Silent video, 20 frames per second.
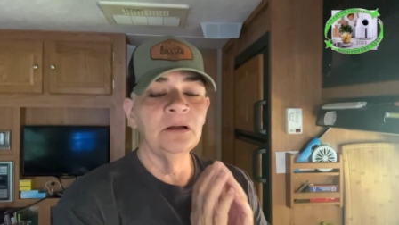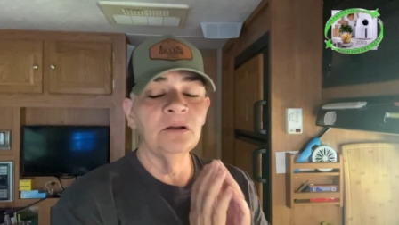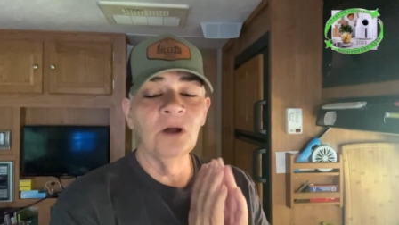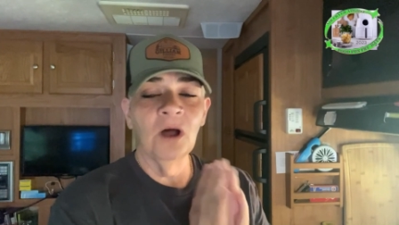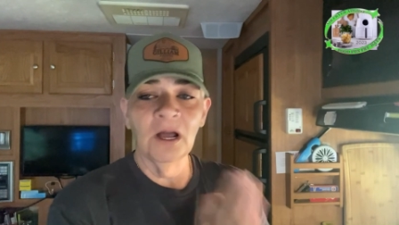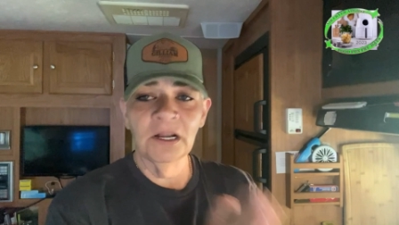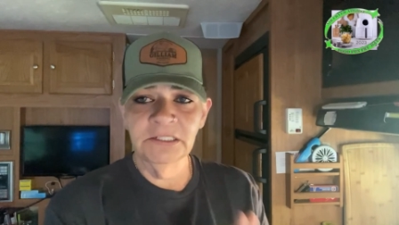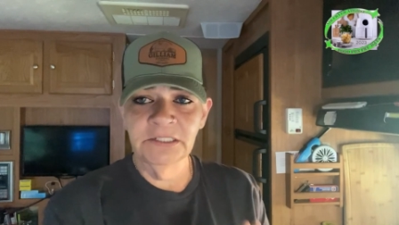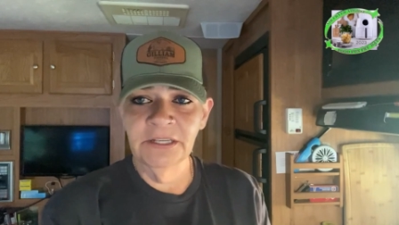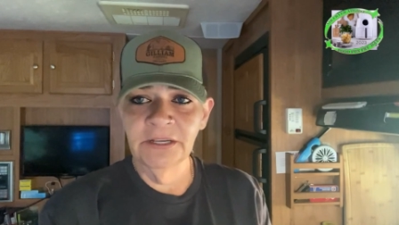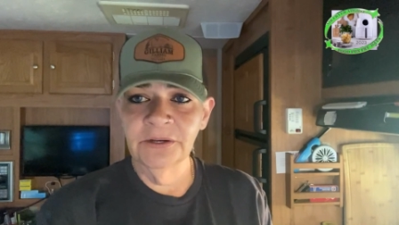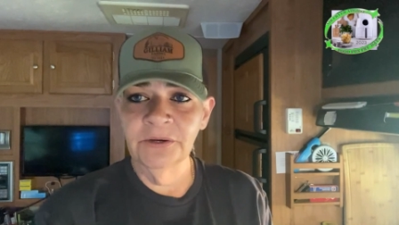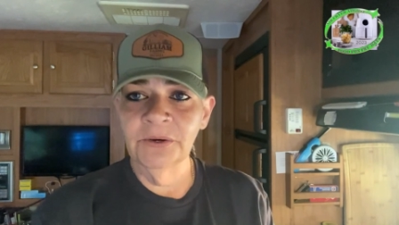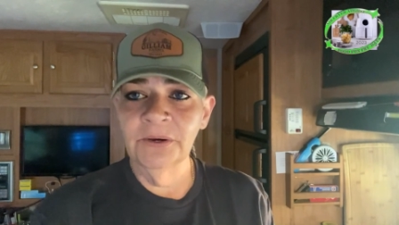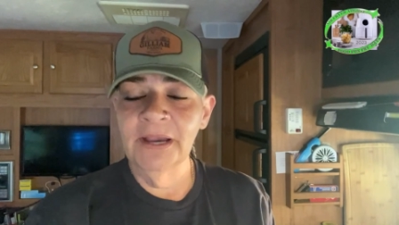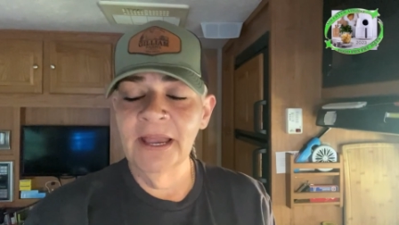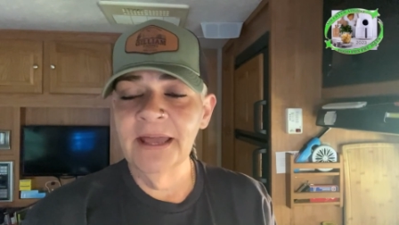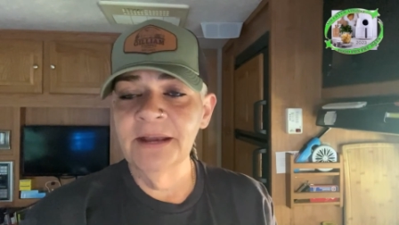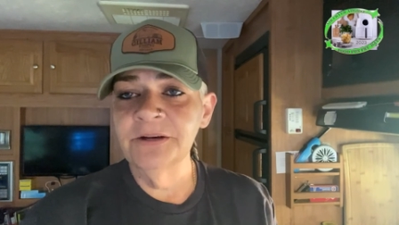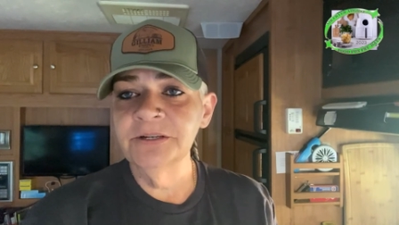content
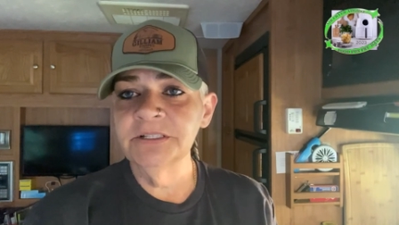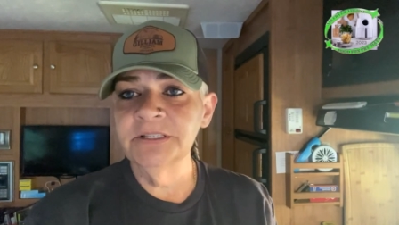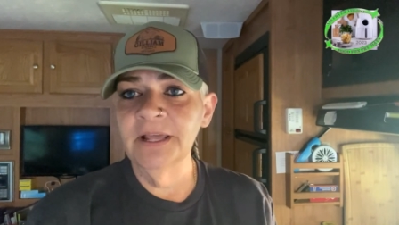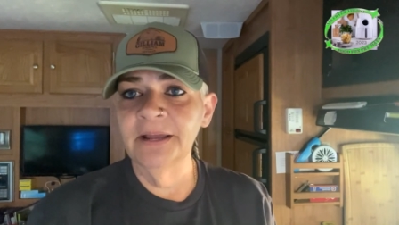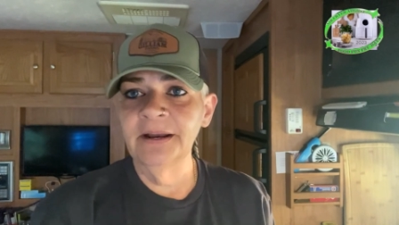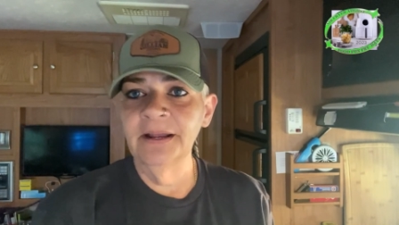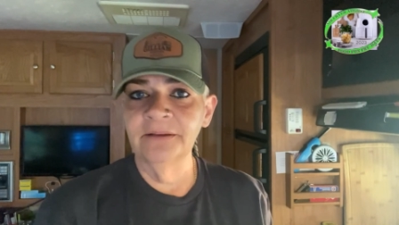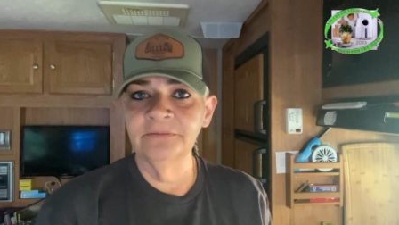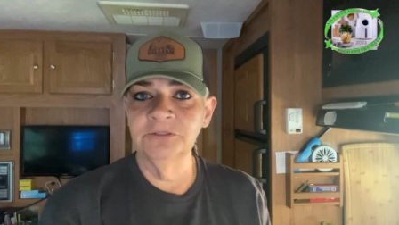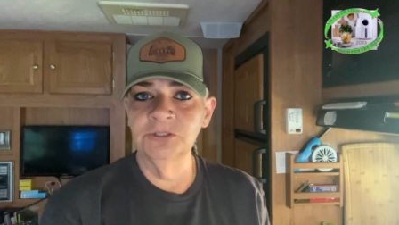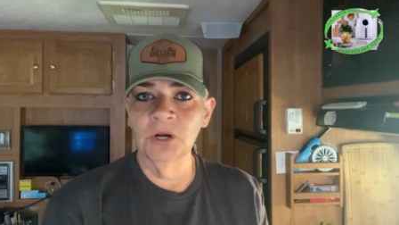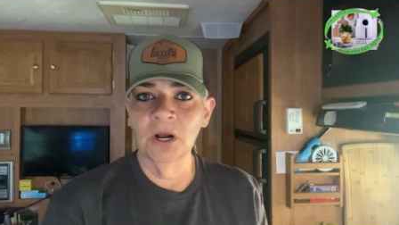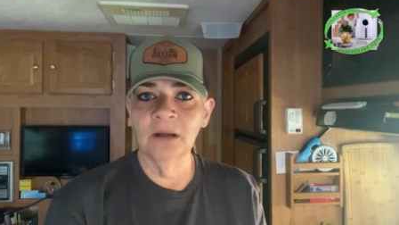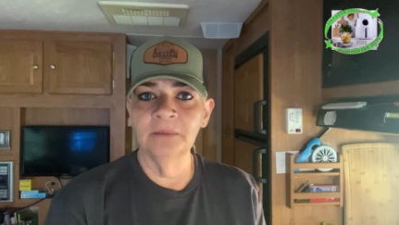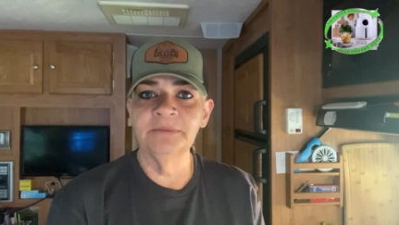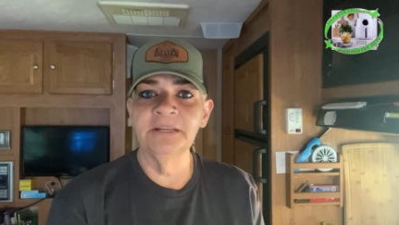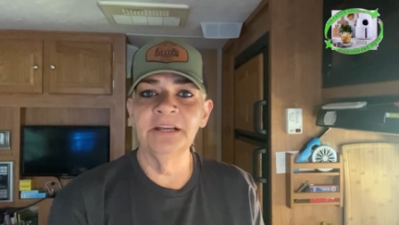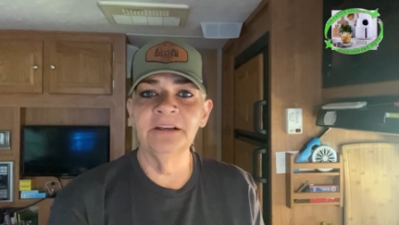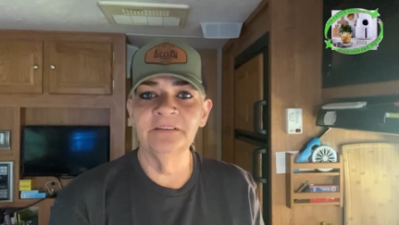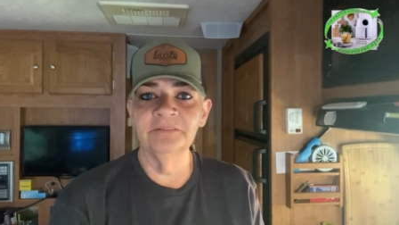creators that have
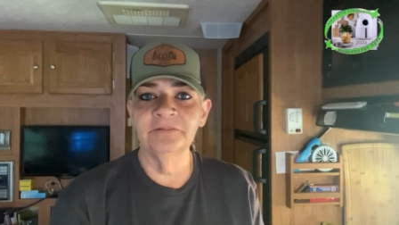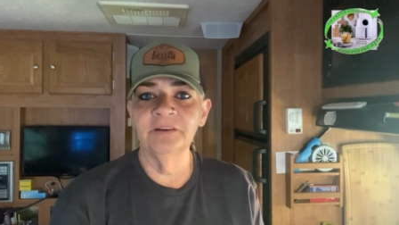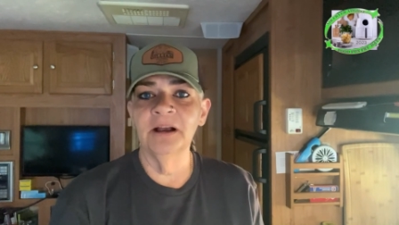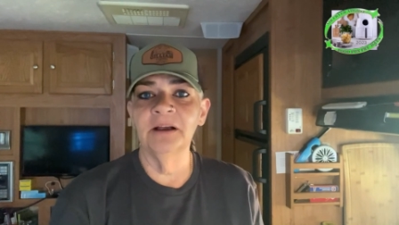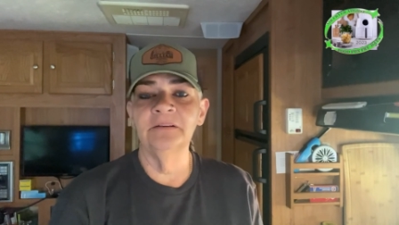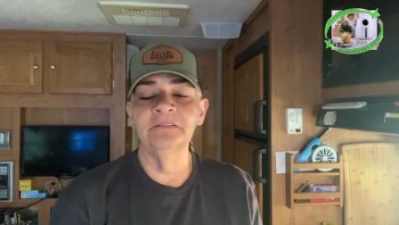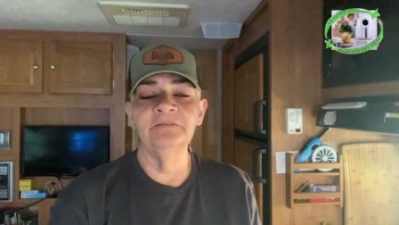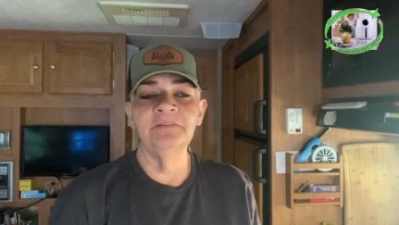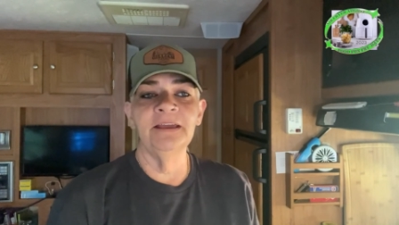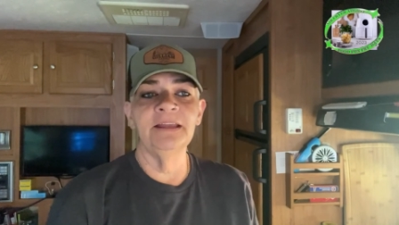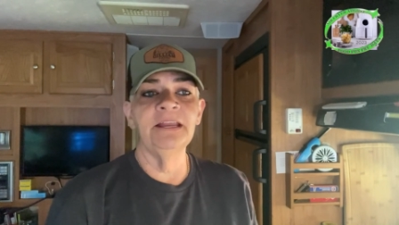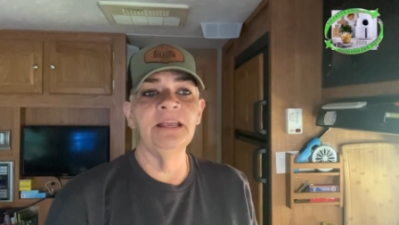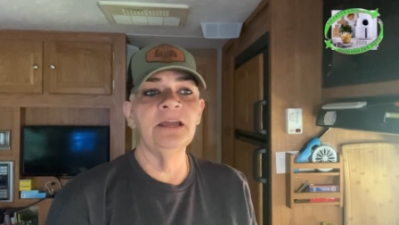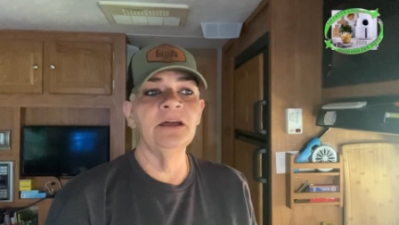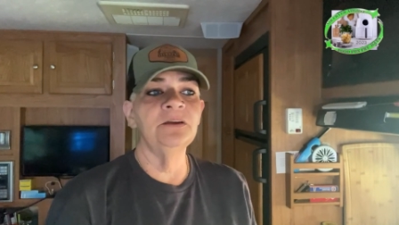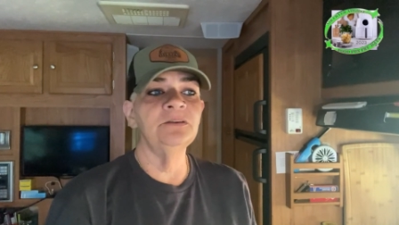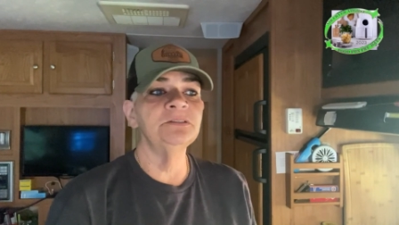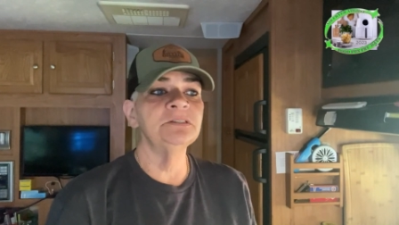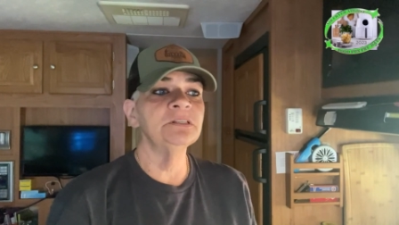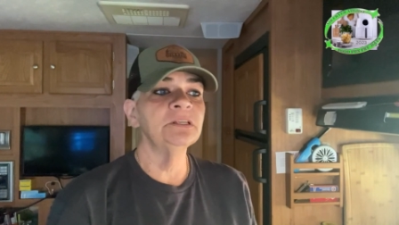dropped air fryer
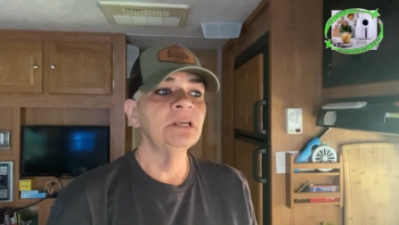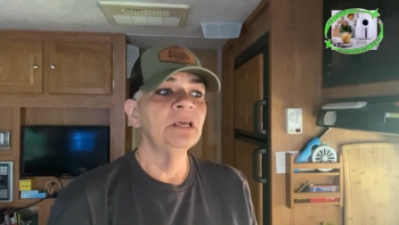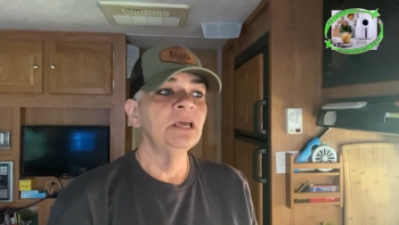videos.